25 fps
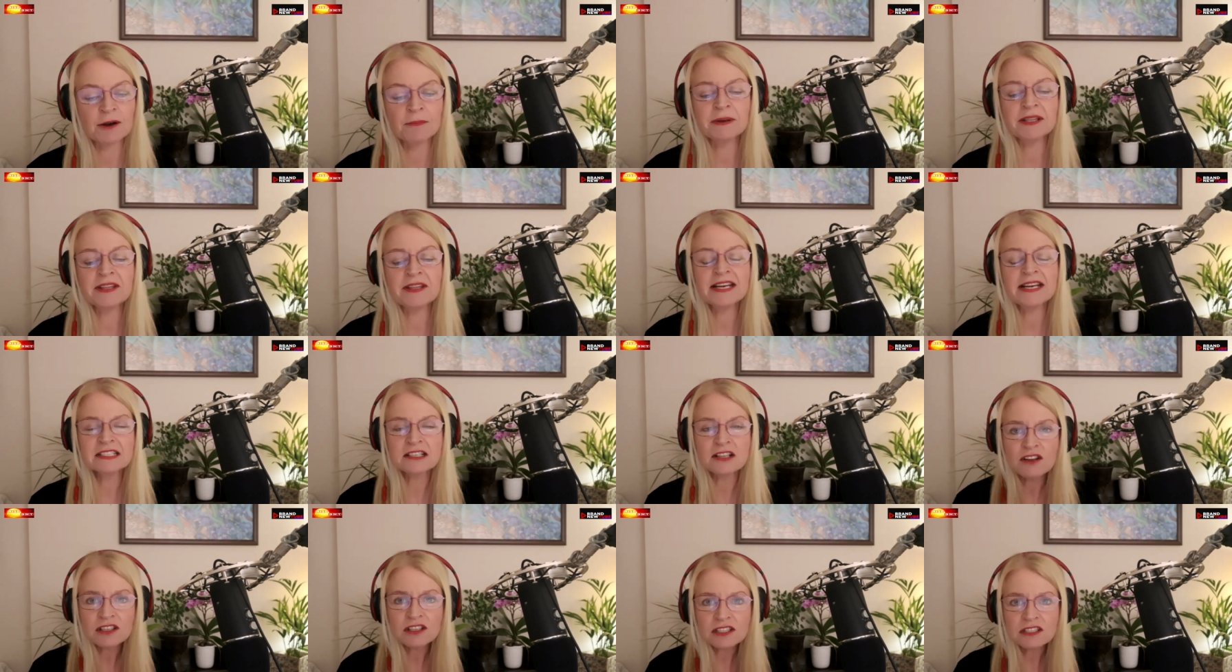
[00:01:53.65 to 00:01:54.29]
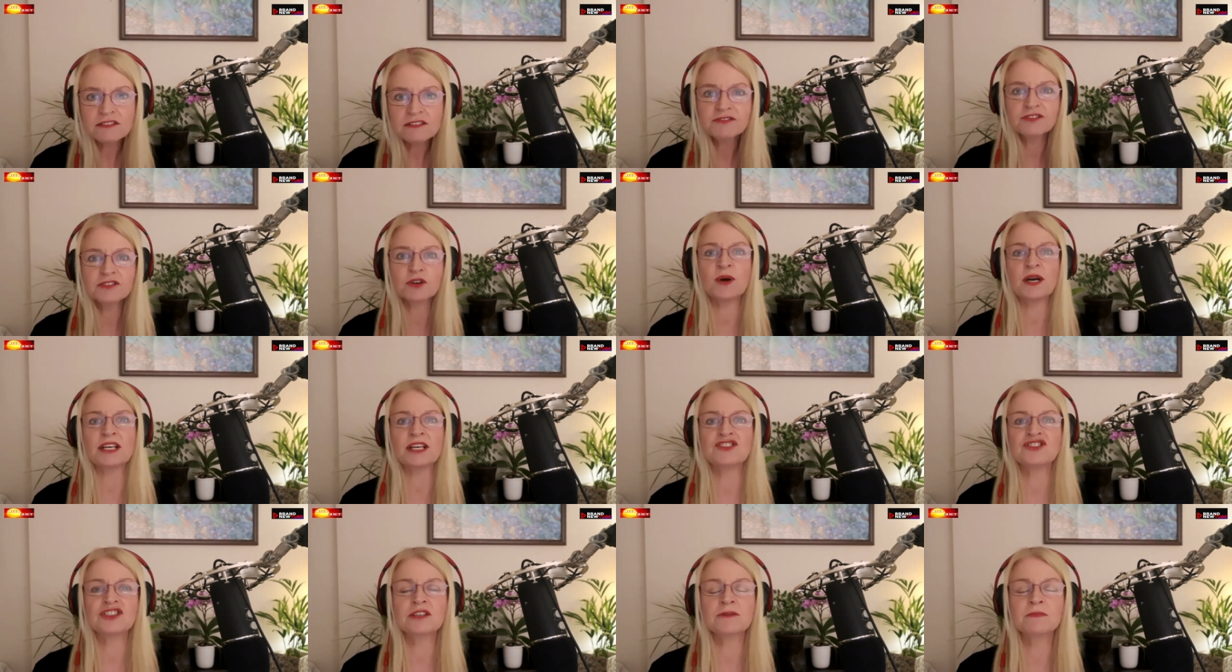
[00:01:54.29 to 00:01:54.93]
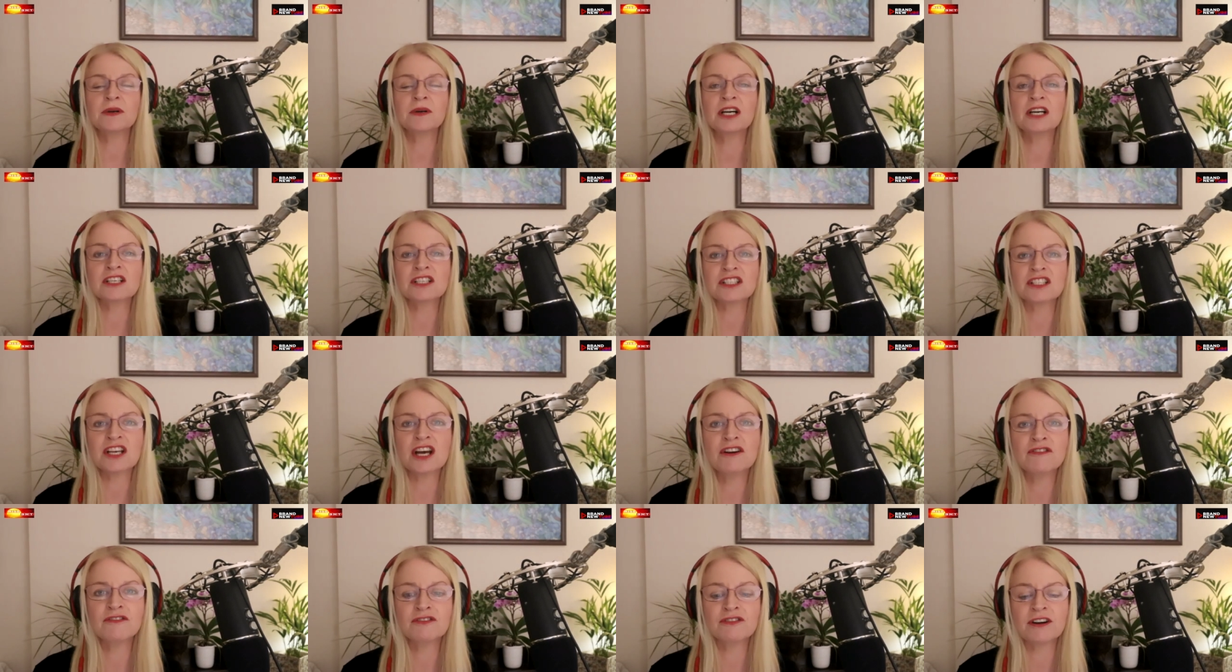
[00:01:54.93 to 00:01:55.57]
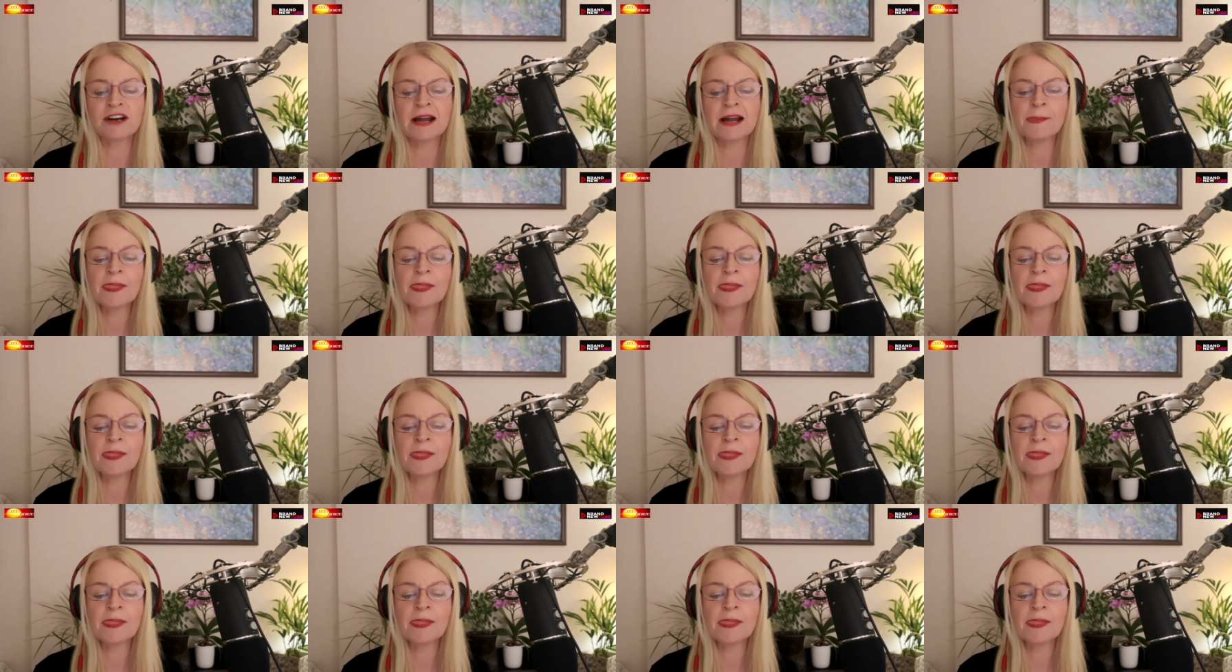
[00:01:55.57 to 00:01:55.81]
But there's lots of question marks over it.